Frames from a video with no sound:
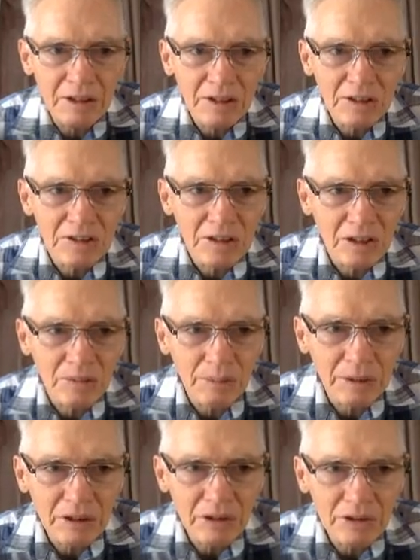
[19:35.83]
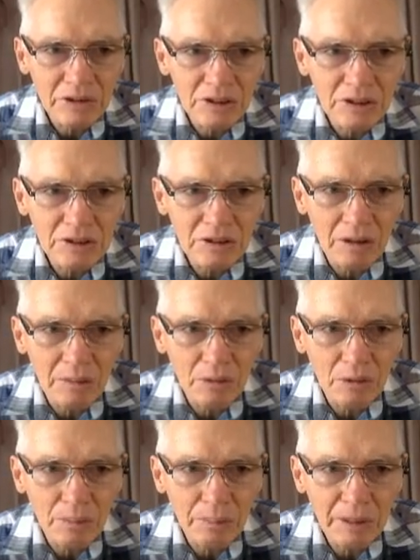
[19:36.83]
So because she's got
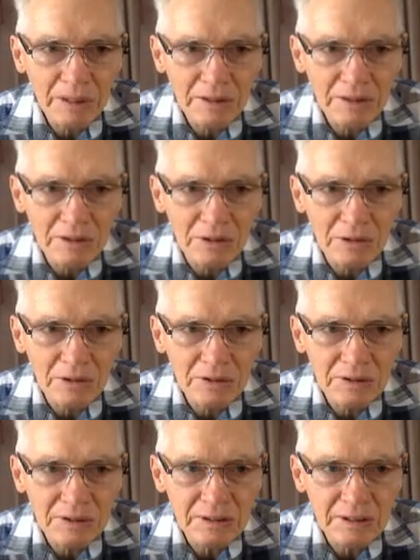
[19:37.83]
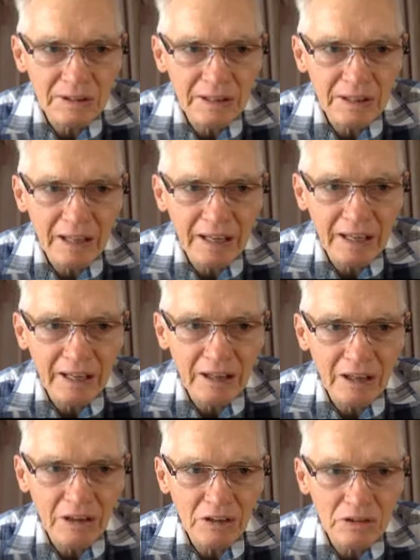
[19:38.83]
more pencils, they are
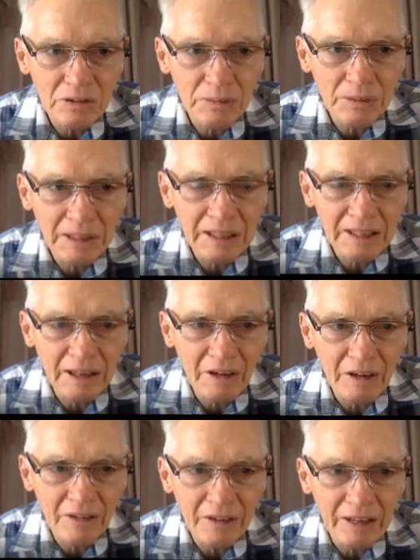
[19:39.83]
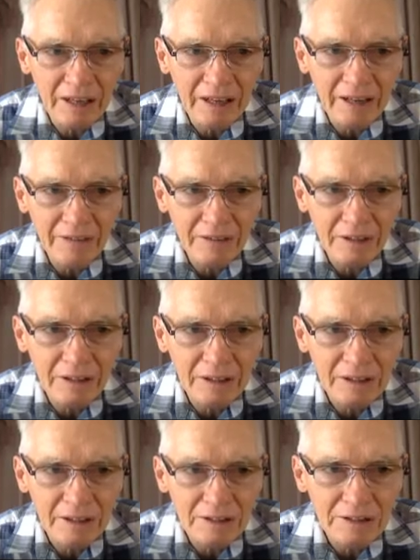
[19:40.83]
going to be on the left.
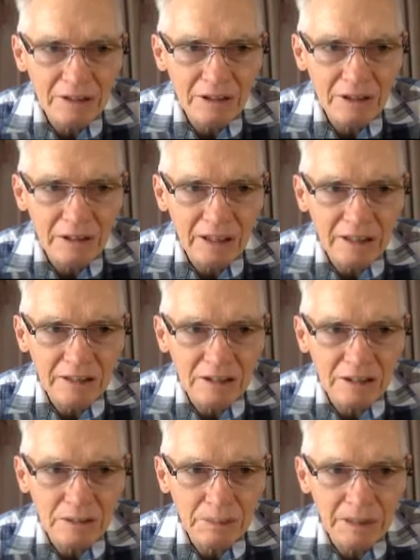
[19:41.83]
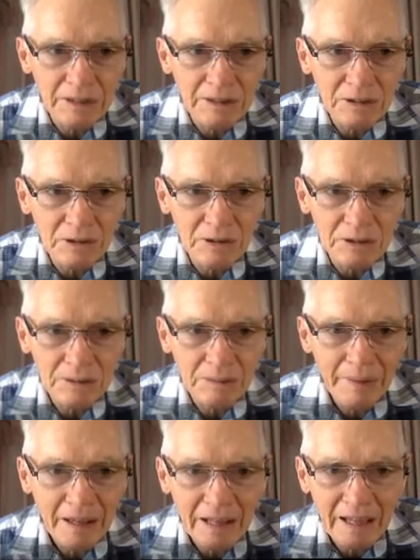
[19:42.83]
So X is pencils,
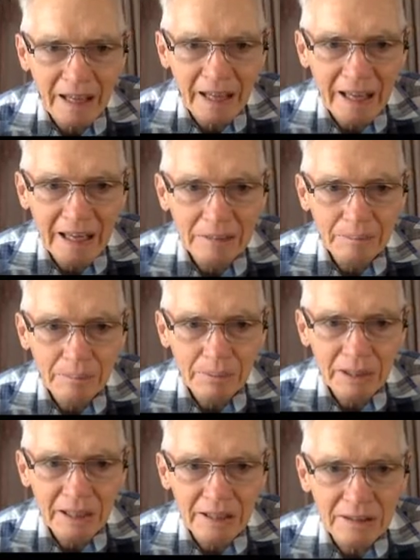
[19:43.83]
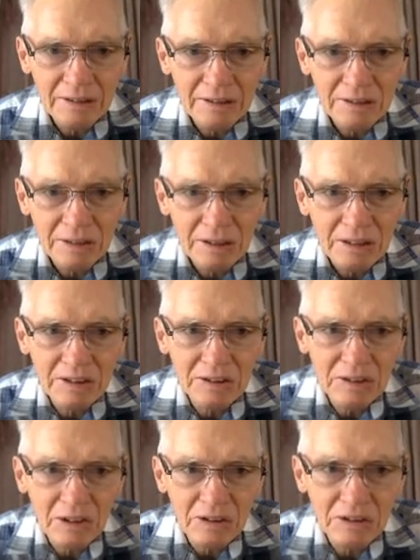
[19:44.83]
and pens is
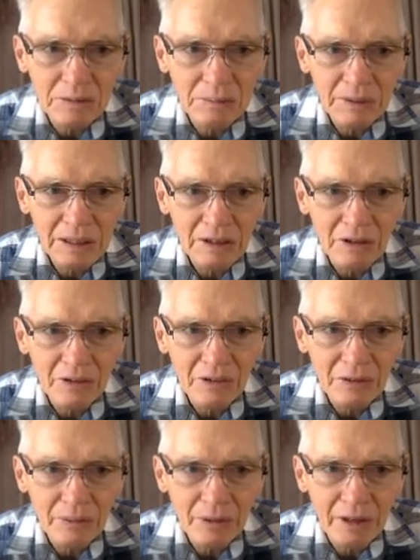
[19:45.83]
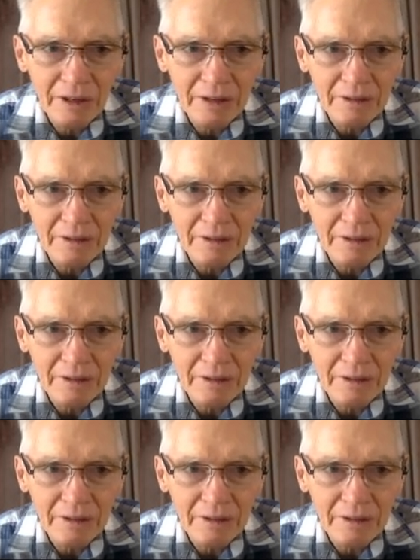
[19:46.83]
going to be on the right.